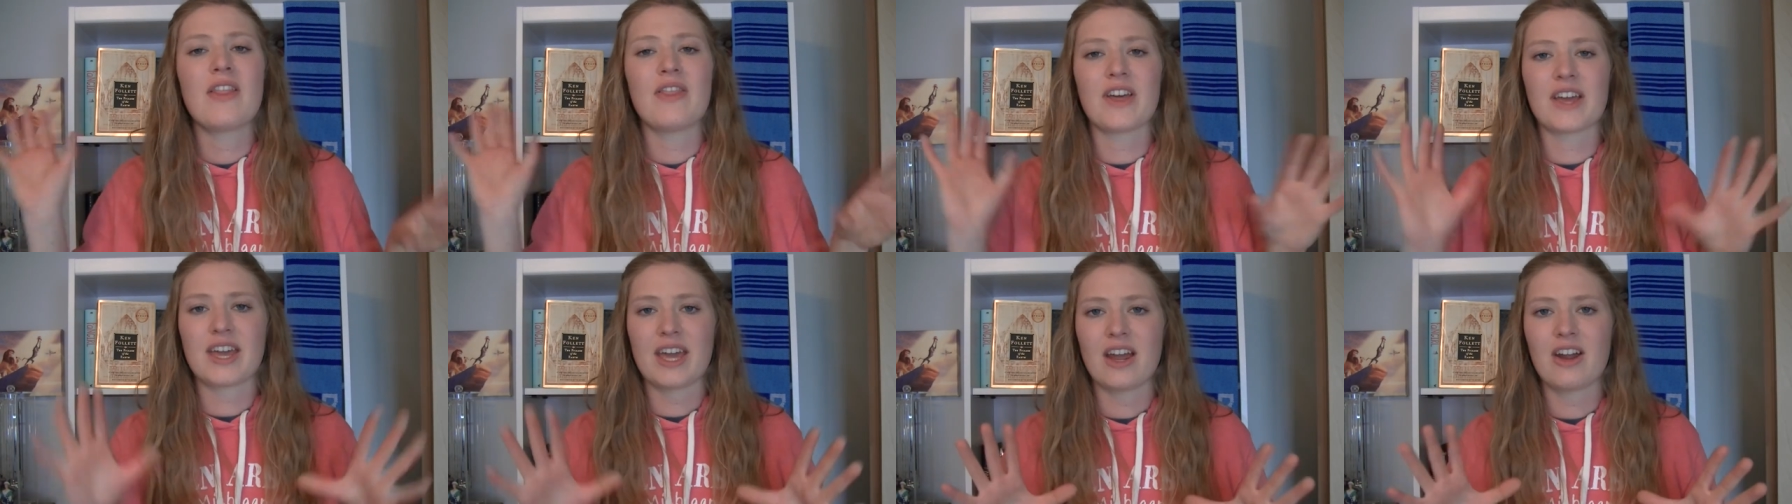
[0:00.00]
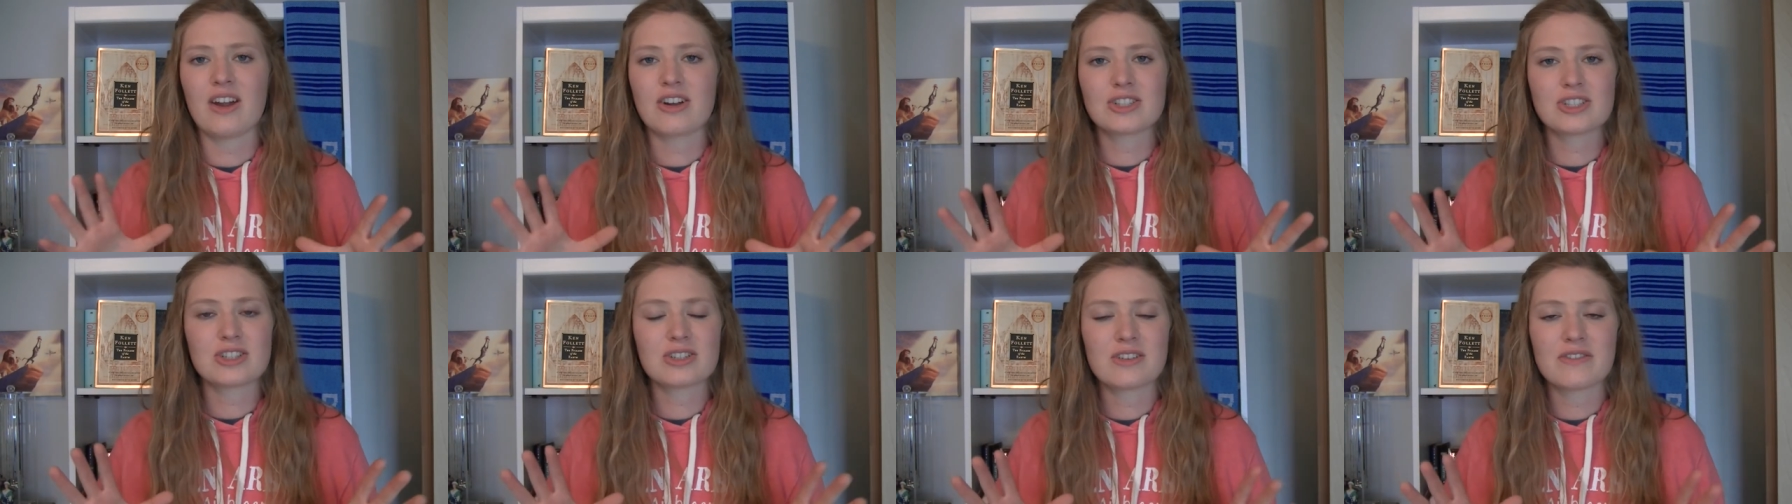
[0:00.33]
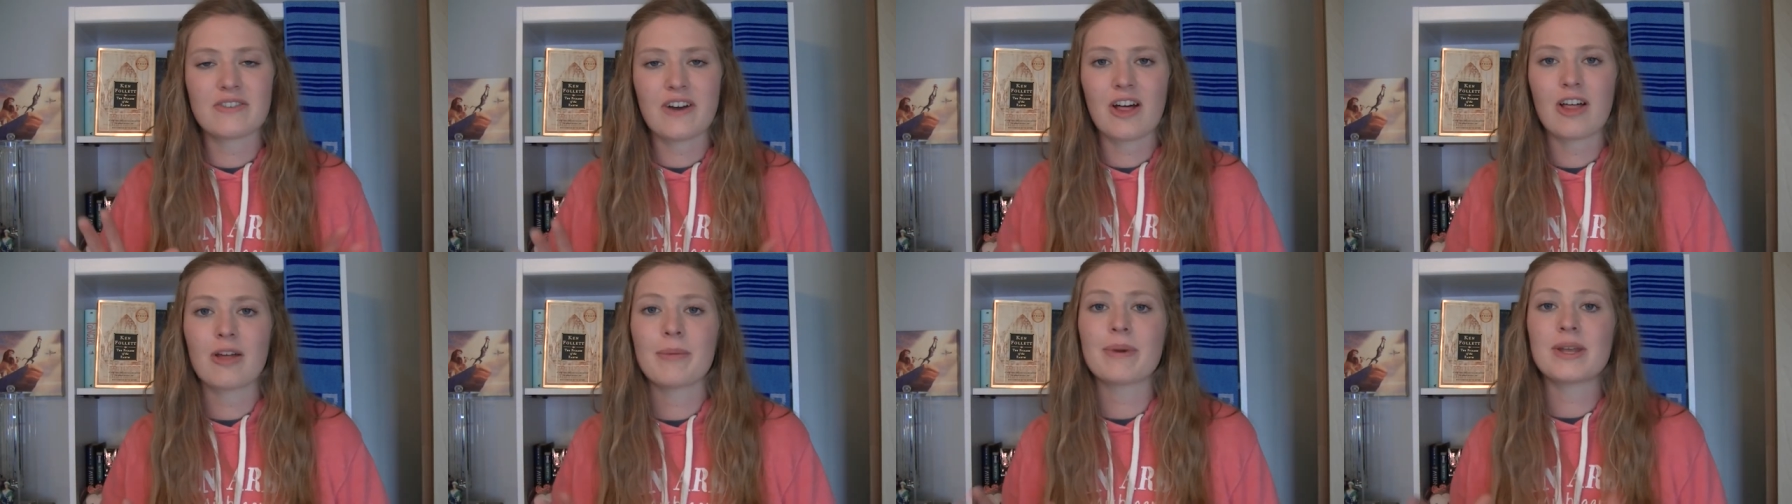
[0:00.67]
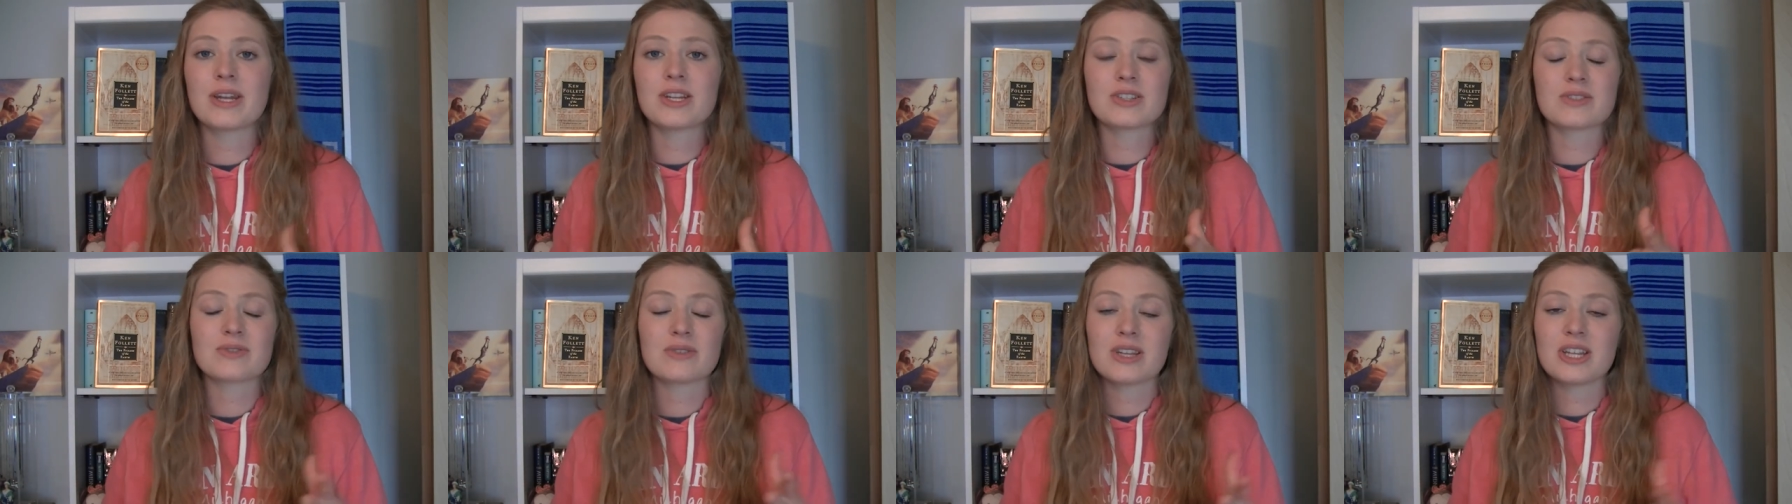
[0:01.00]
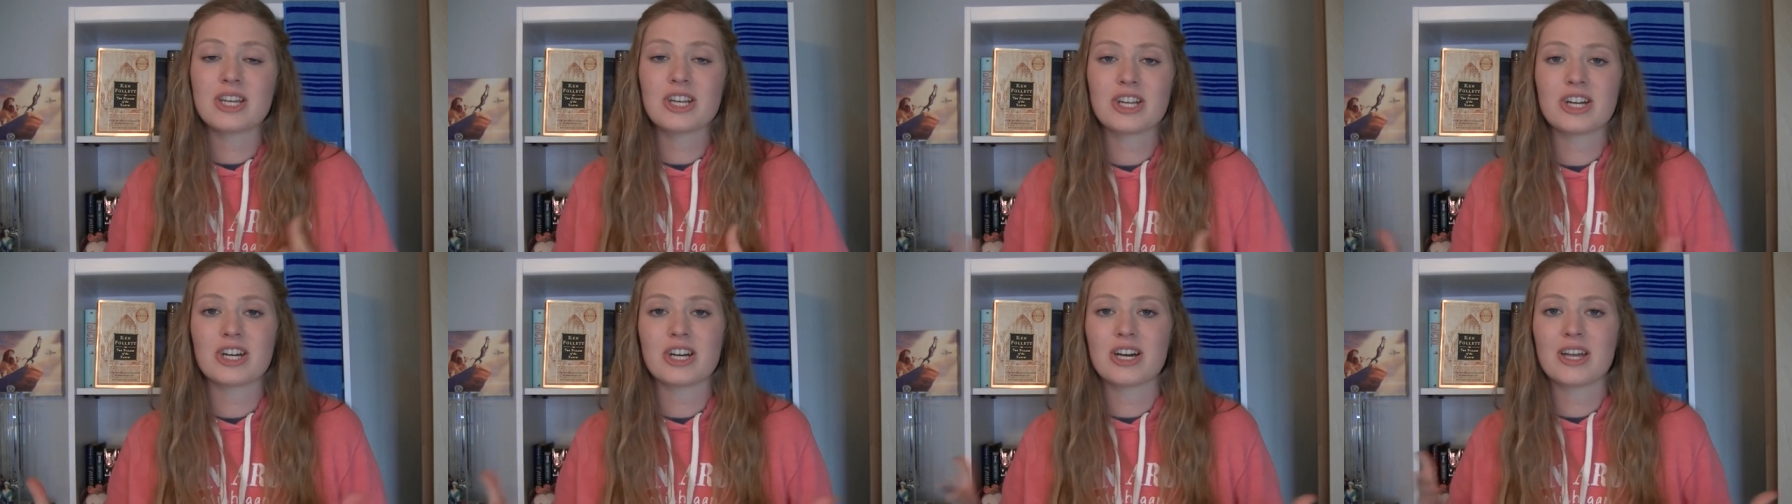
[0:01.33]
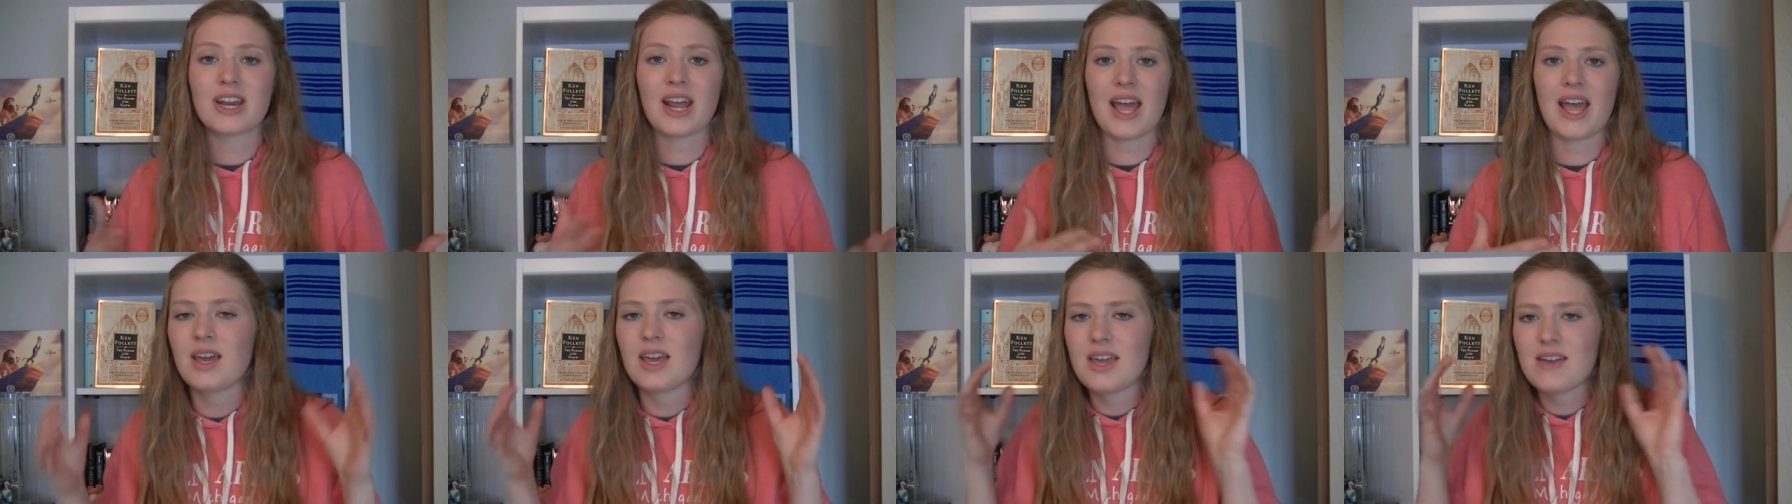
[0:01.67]
The character development is really
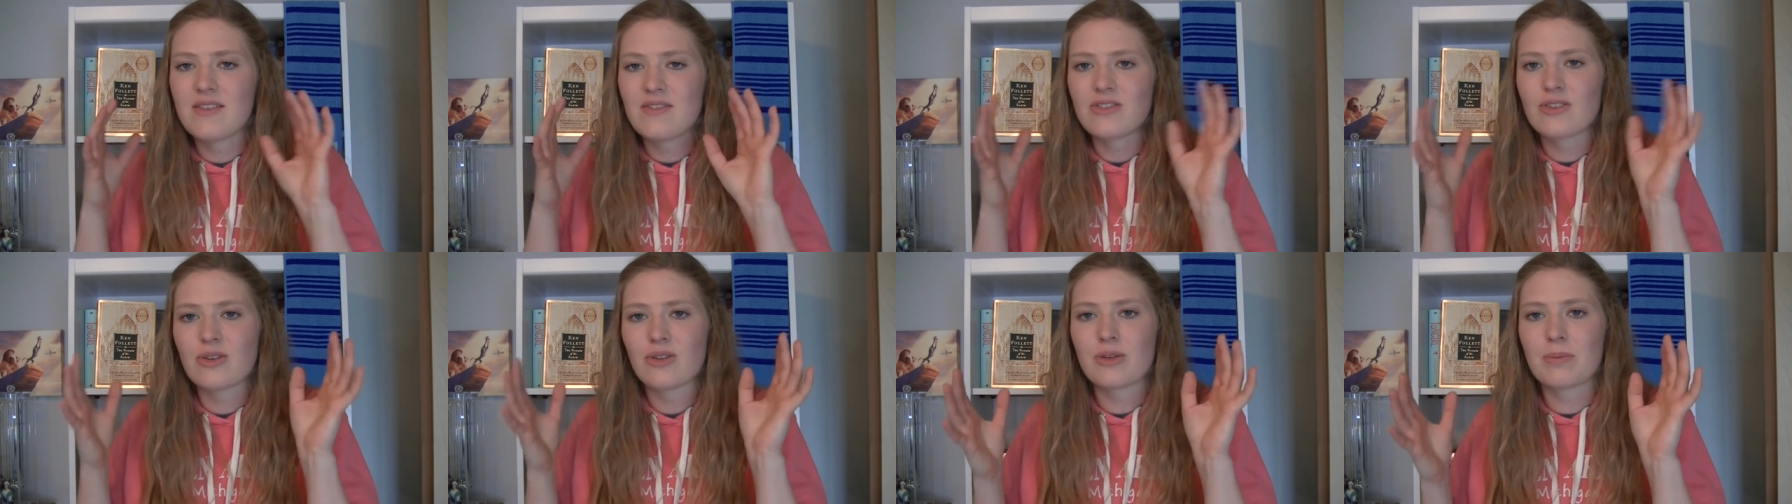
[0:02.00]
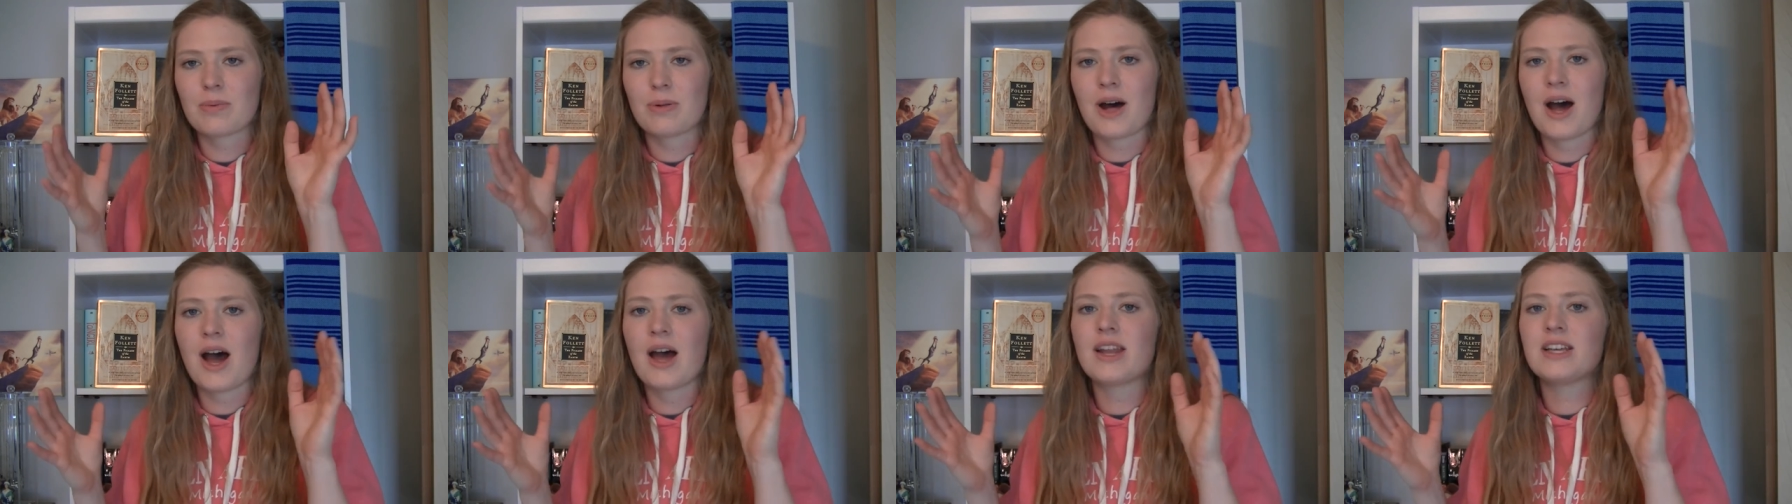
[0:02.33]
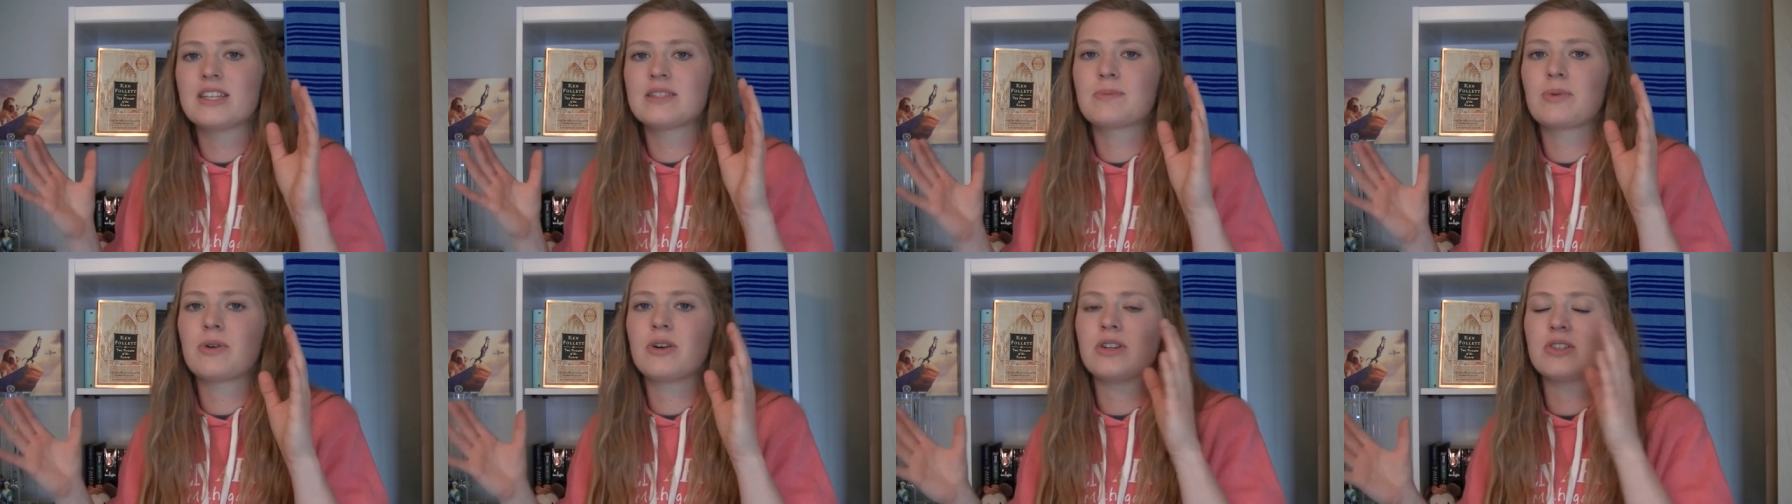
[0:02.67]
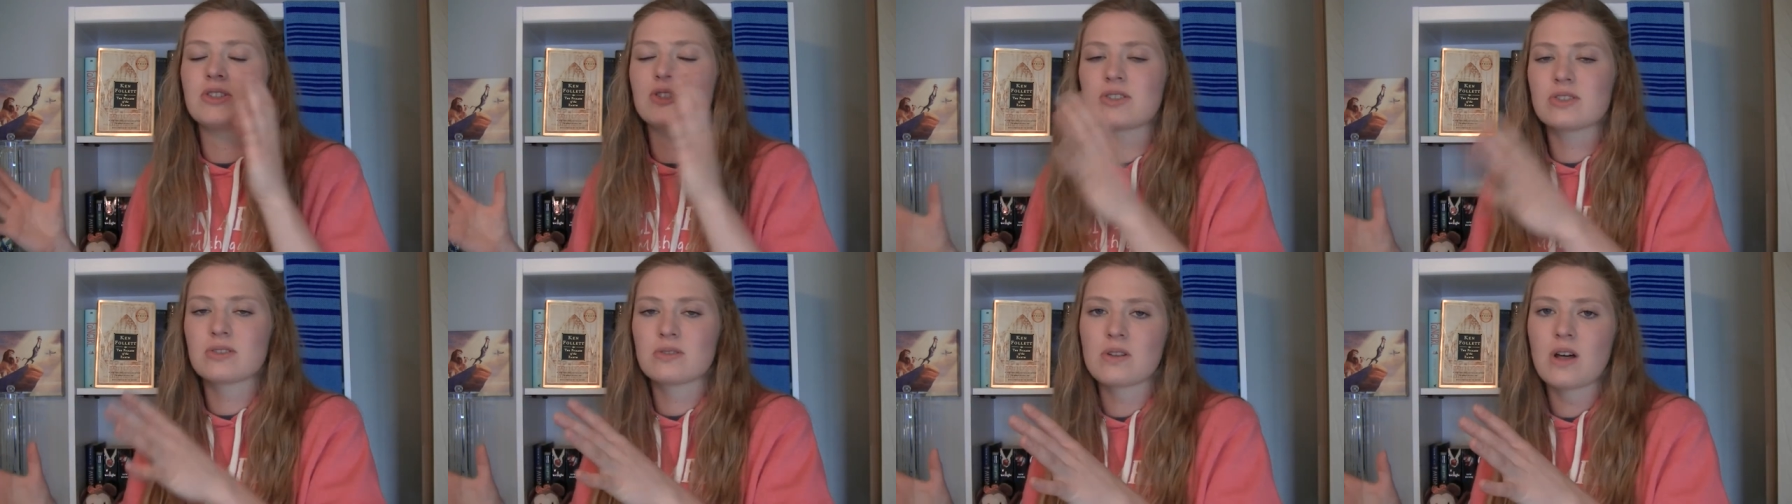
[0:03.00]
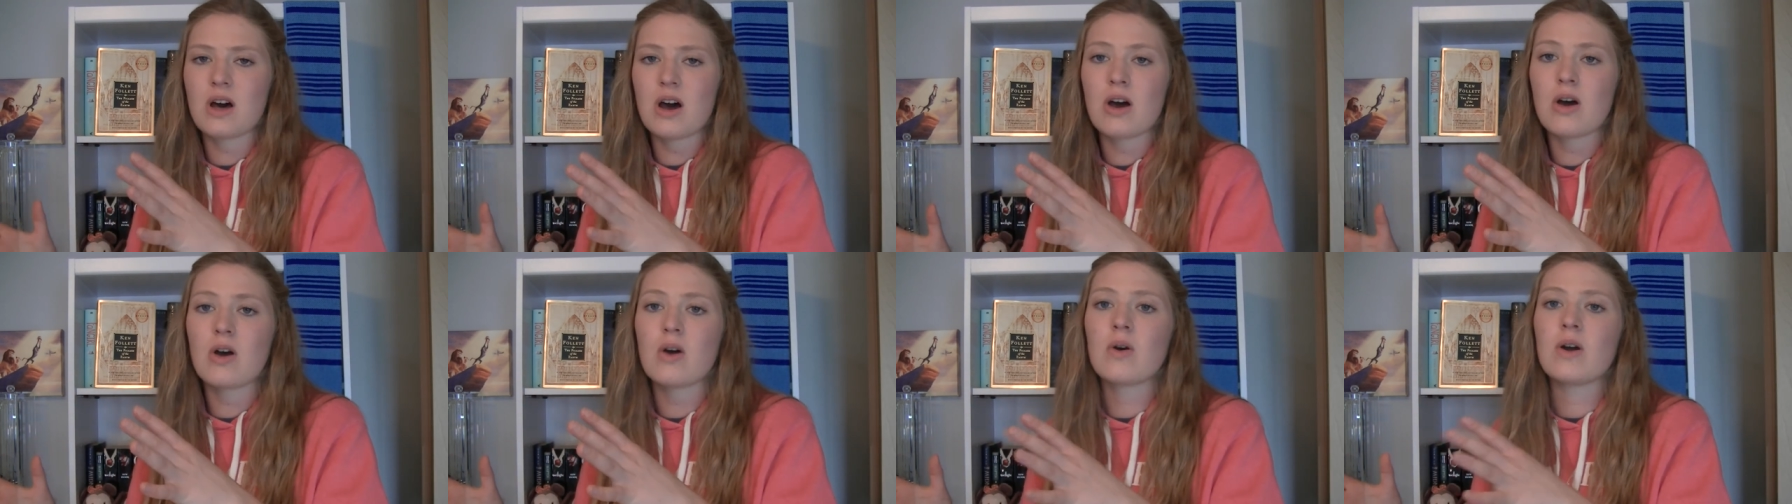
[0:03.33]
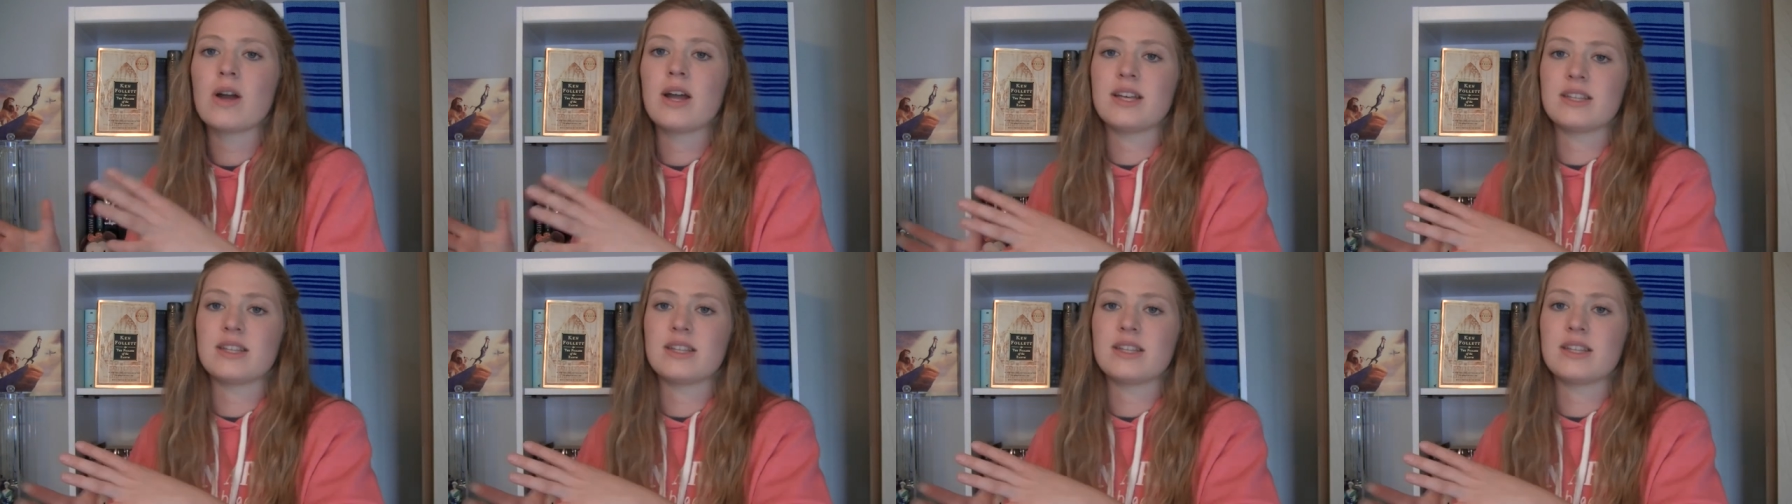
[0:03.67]
good, and even though the plot is pretty slow,